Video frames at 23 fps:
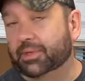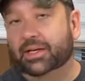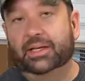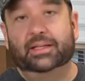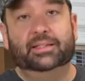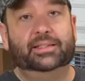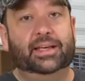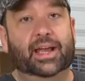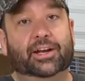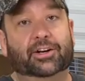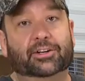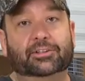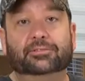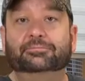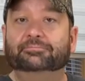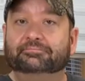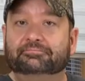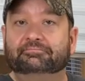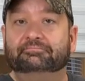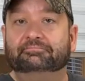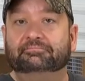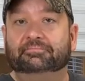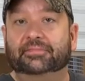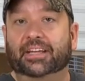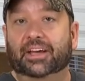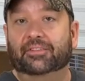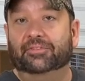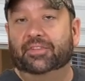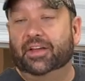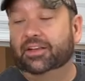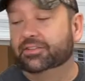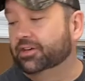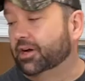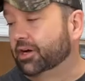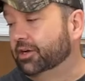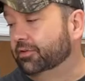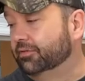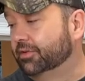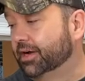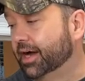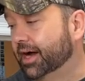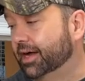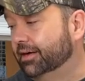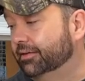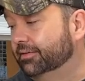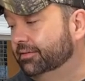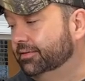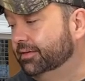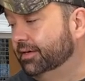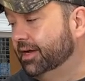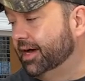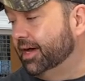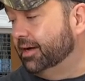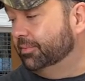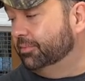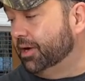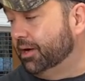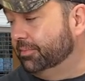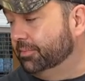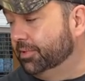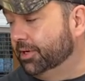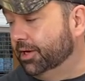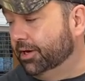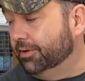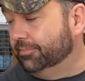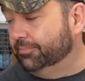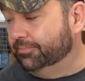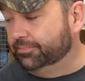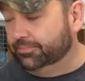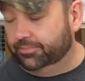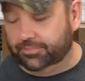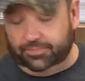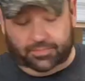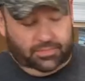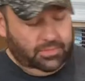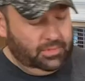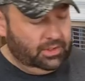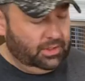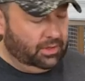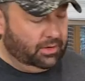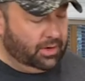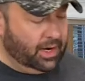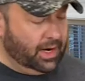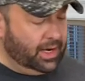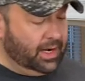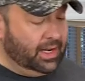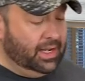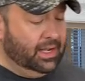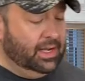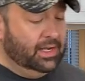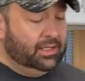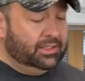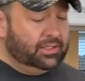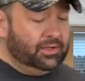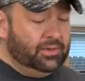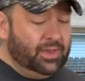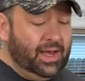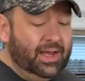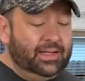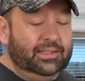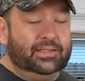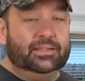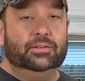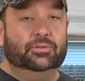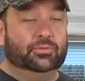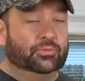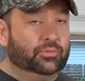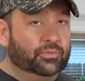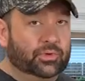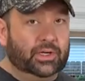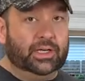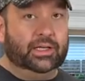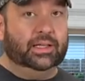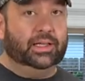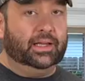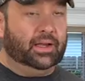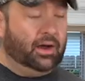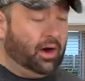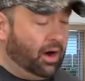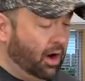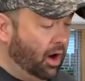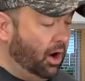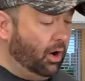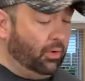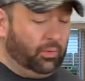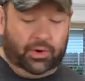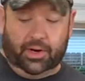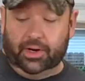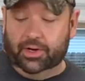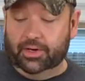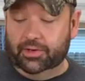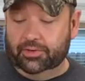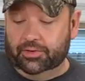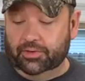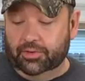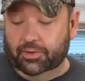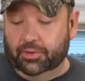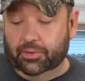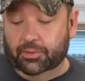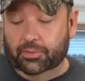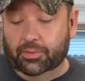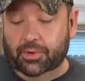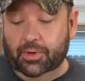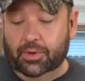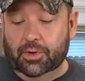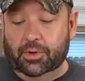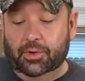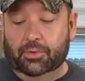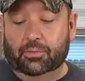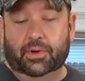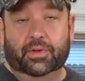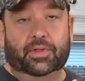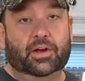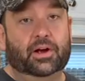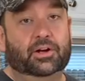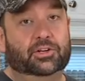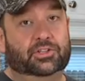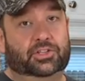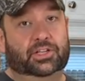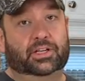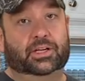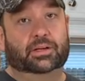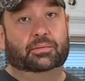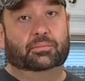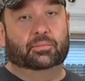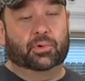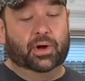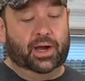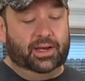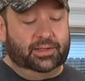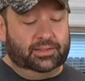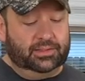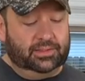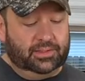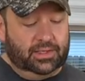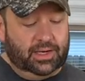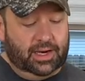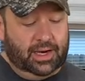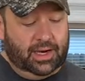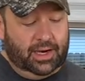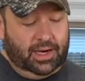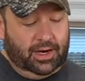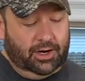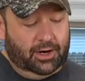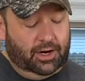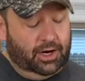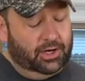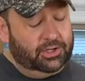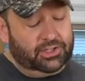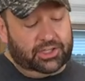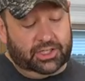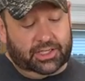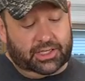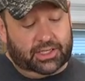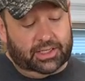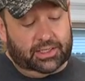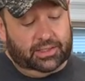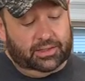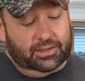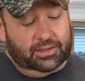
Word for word: container if that's all you've got. Not a problem at all. All right, so that's really all we're gonna do with our chicken breasts, uh, our chicken